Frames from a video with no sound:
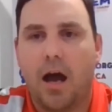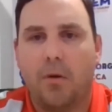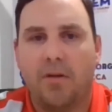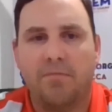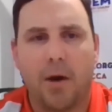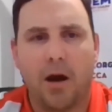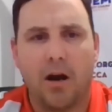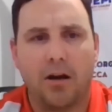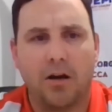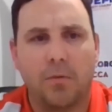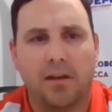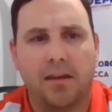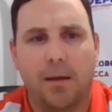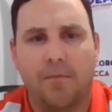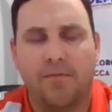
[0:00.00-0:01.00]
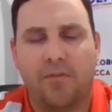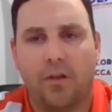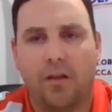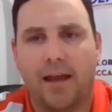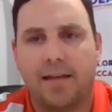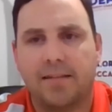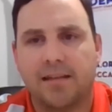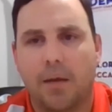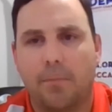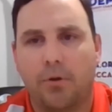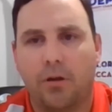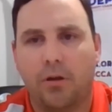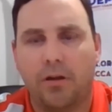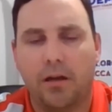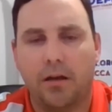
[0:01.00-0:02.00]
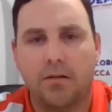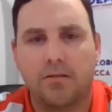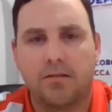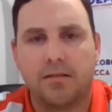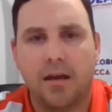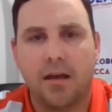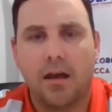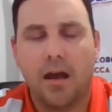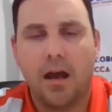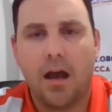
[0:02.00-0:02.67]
We've partnered with him for the last couple of years